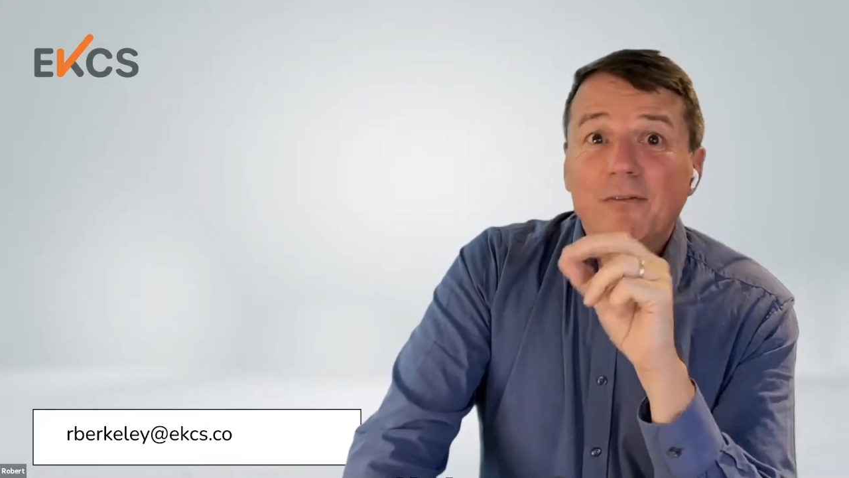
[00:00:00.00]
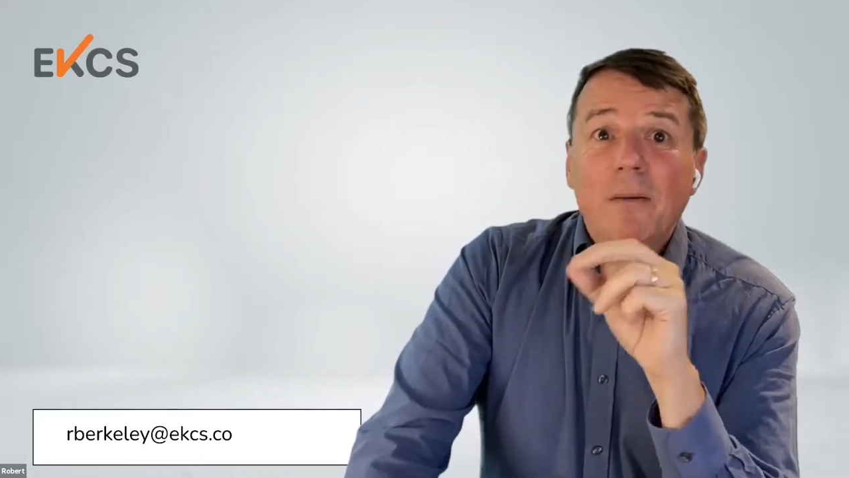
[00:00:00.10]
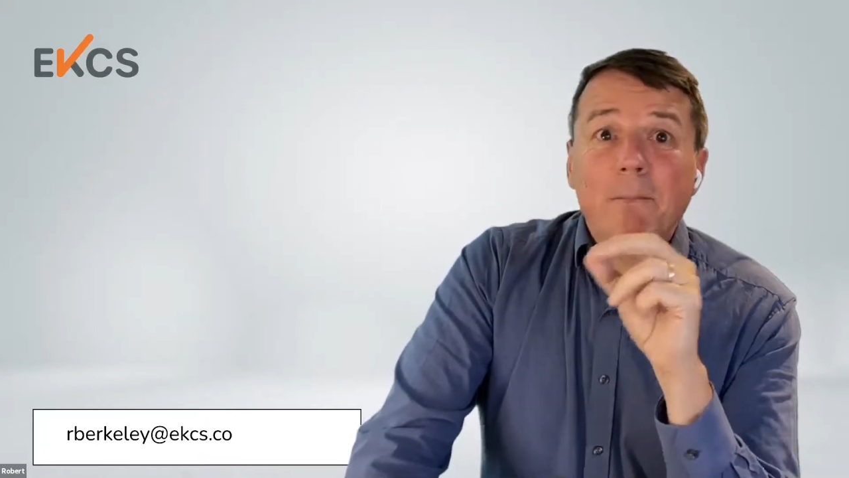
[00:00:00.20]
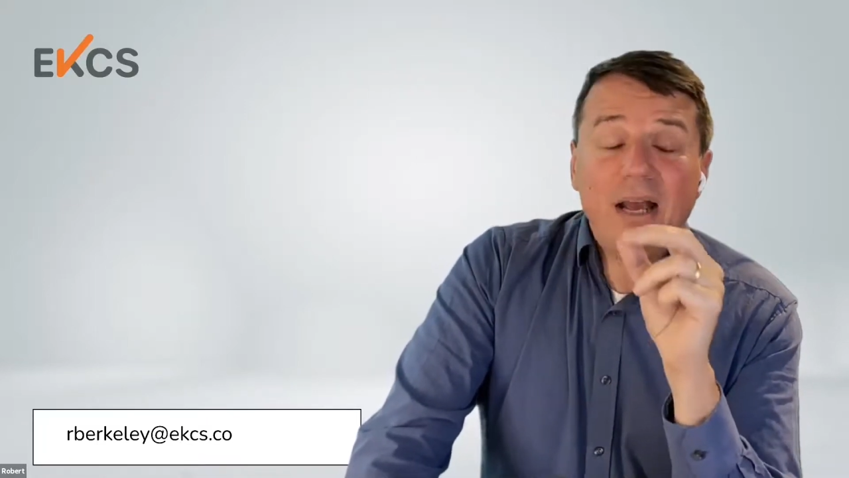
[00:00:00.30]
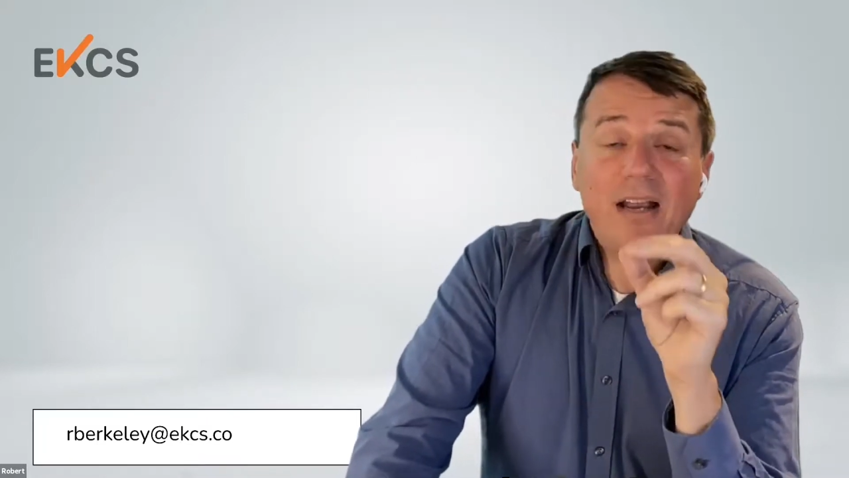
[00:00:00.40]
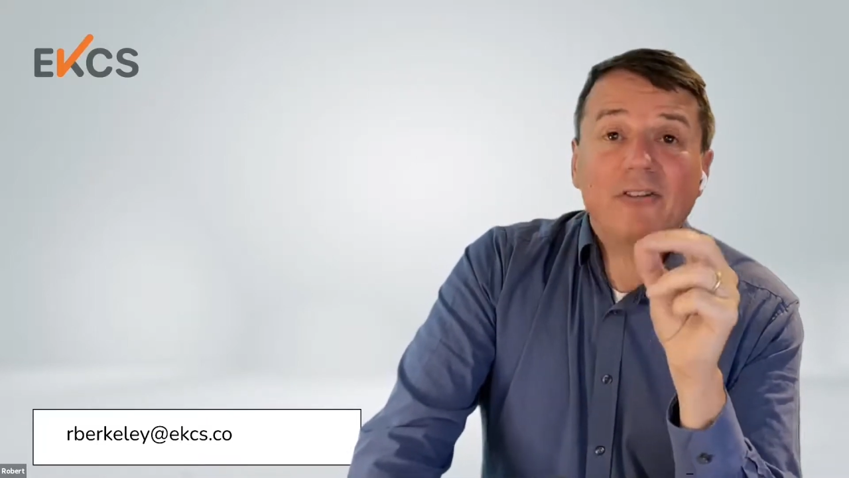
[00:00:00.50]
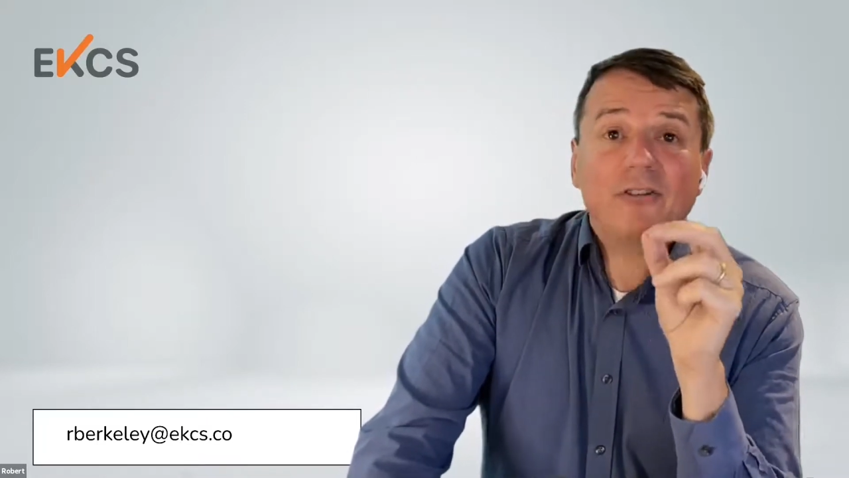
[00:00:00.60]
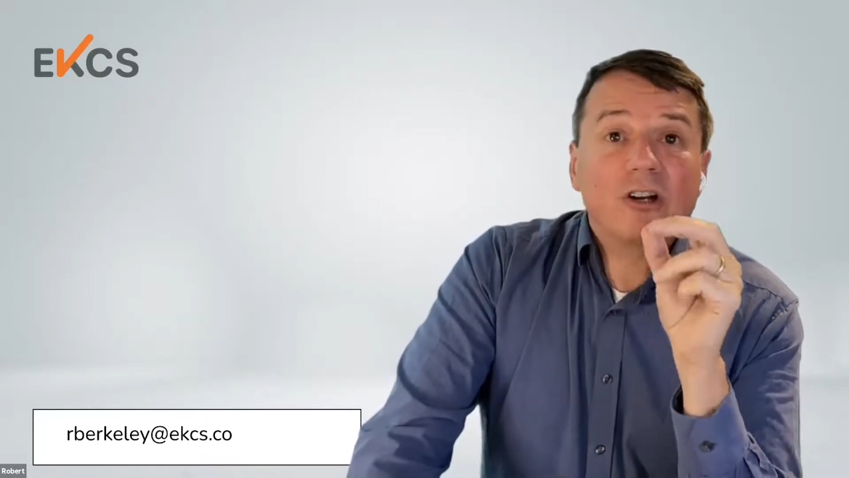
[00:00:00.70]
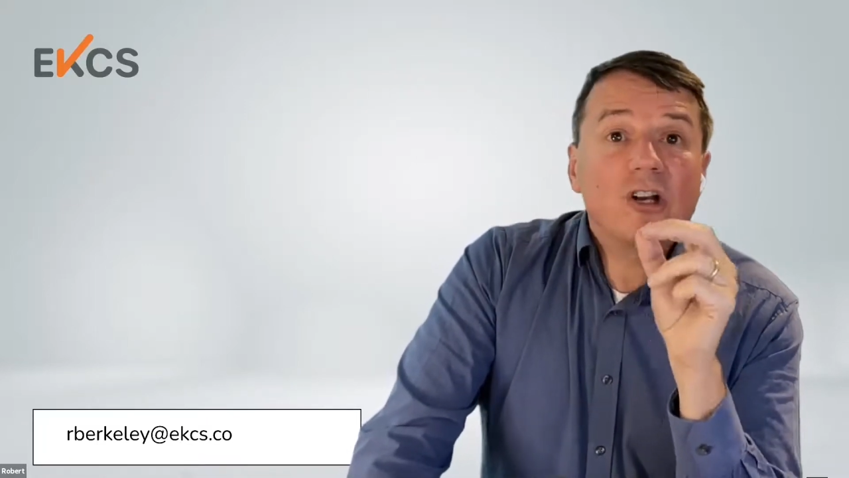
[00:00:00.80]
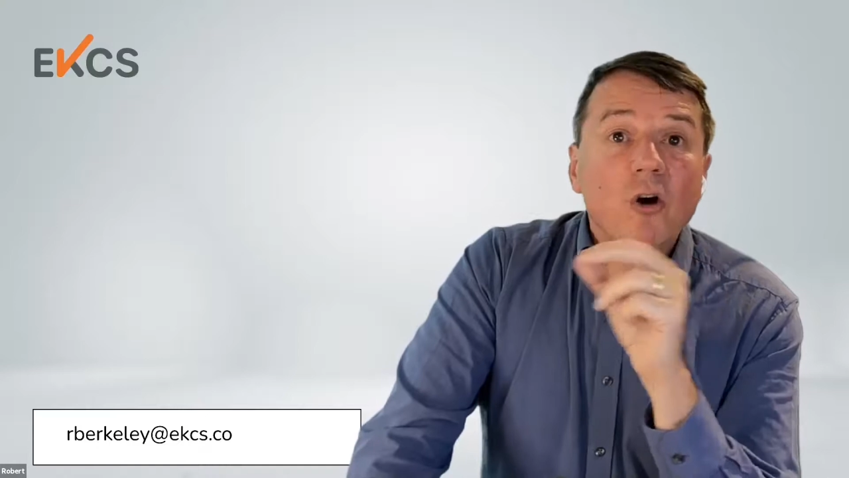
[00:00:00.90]
best and
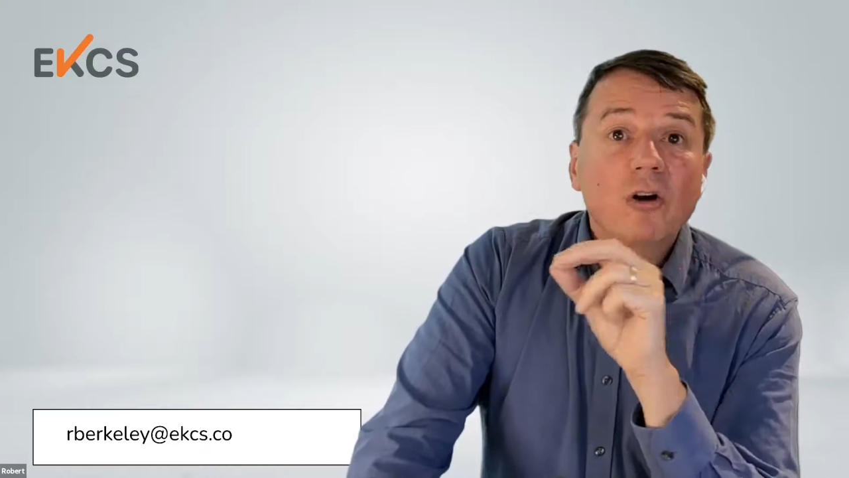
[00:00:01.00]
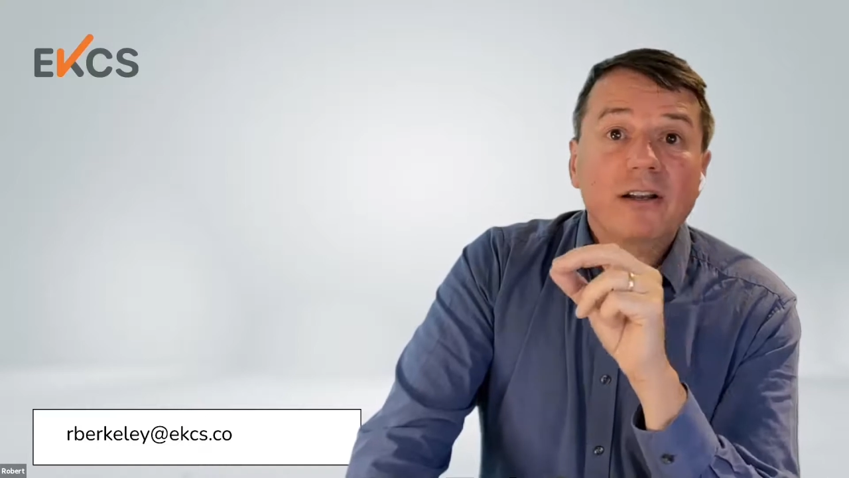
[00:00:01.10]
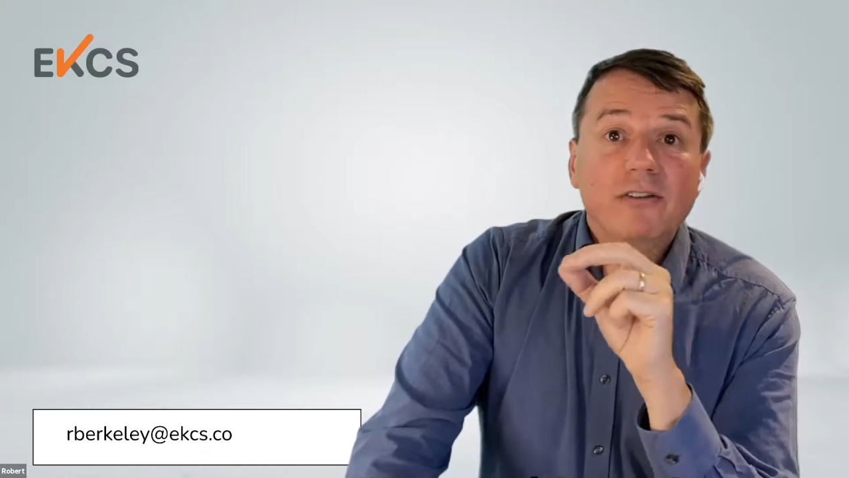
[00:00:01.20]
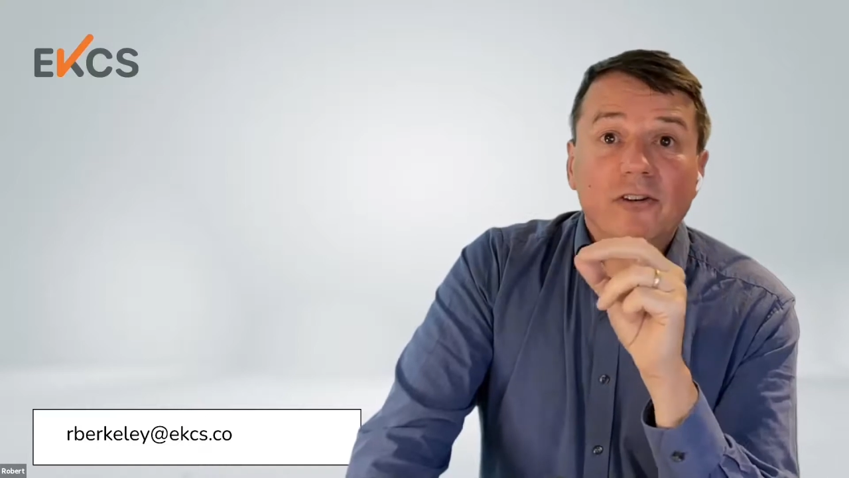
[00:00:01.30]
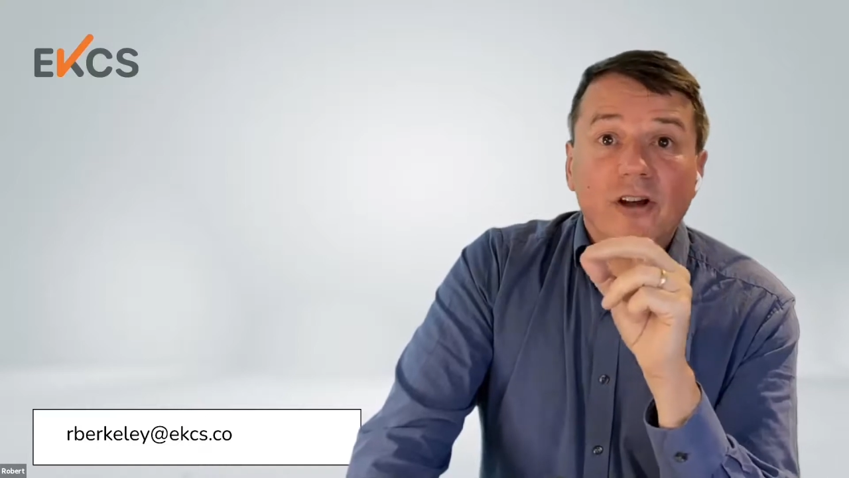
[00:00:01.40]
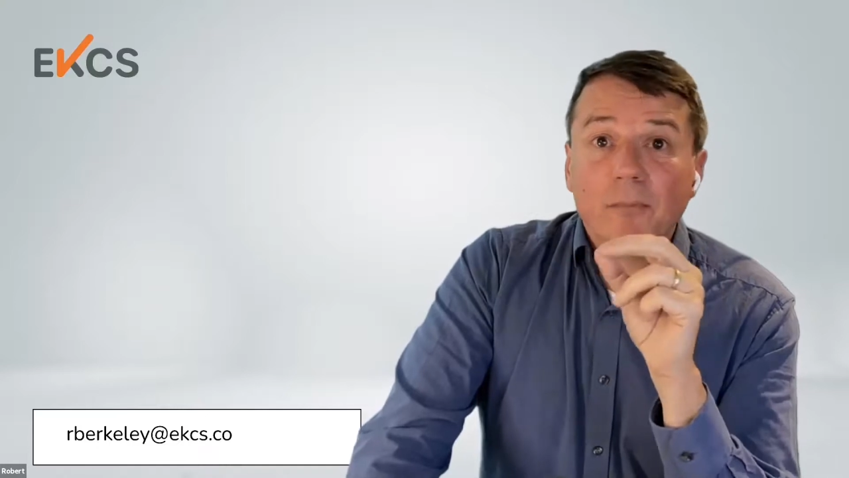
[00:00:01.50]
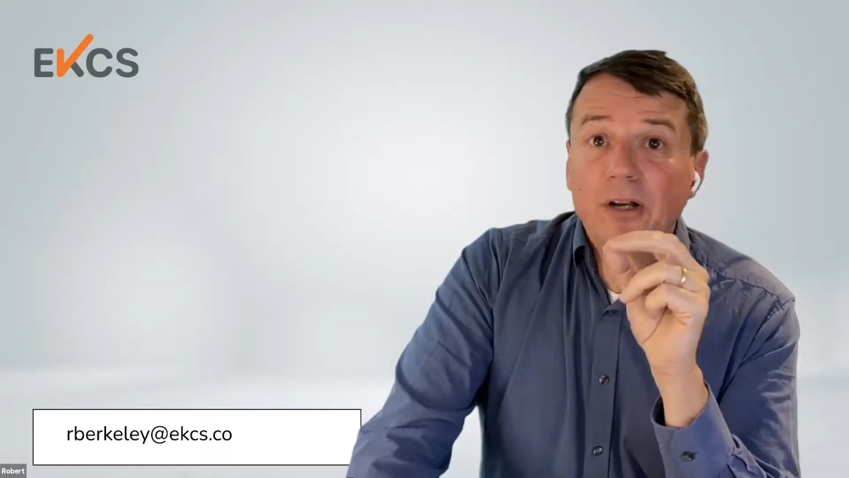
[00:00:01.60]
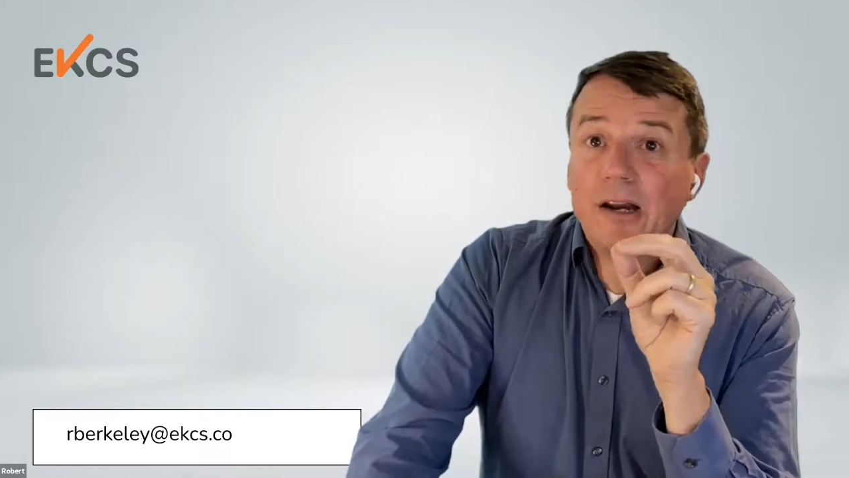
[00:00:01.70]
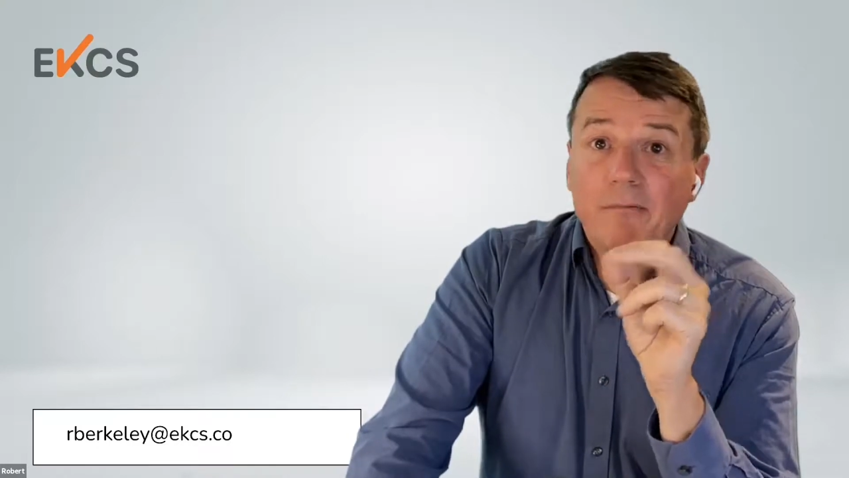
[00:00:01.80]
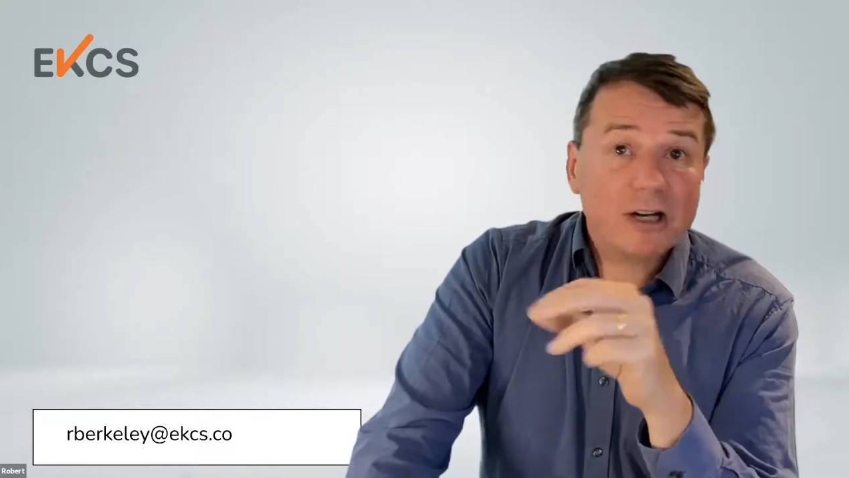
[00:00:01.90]
longest term
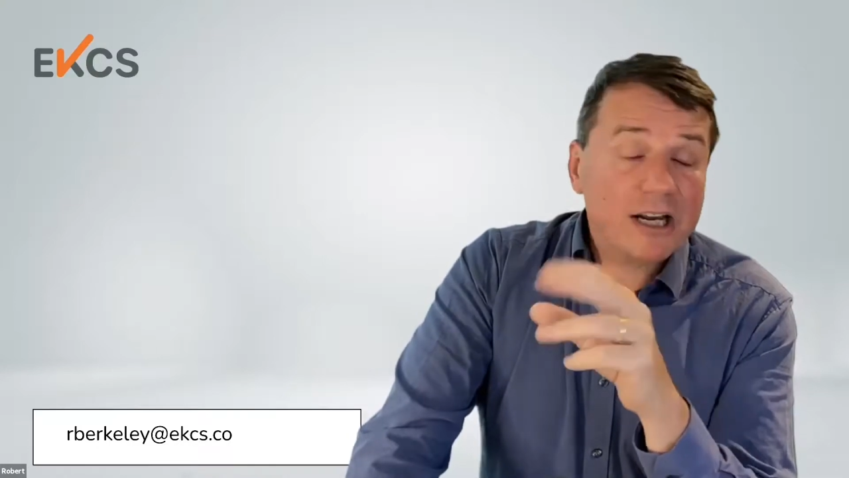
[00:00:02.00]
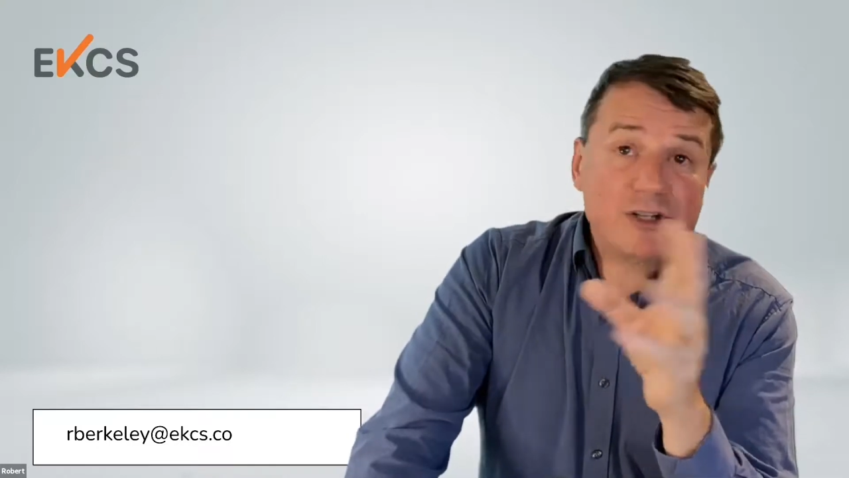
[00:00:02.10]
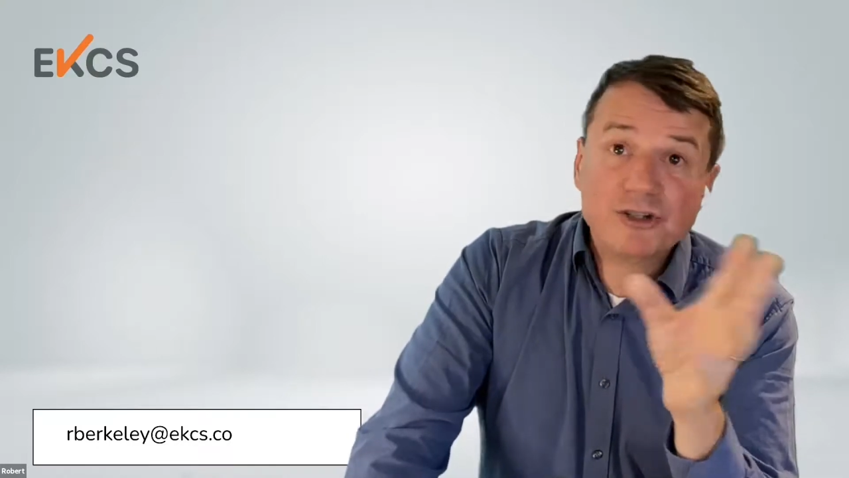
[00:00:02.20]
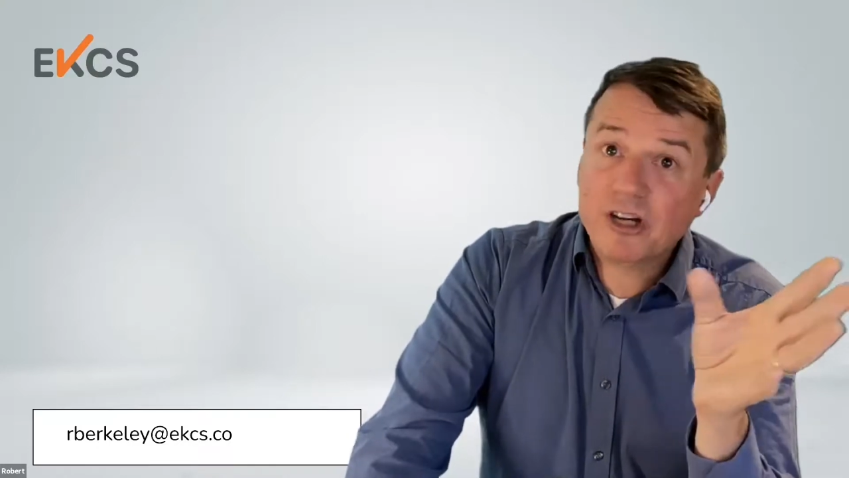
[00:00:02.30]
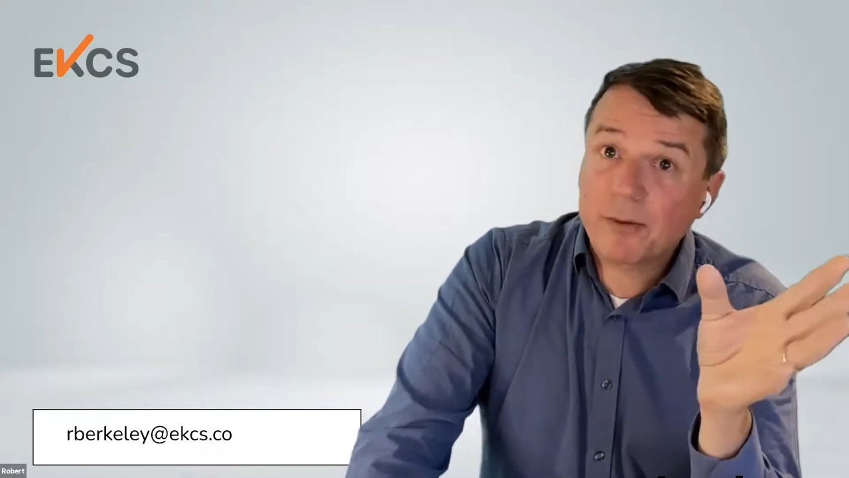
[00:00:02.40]
client relationships,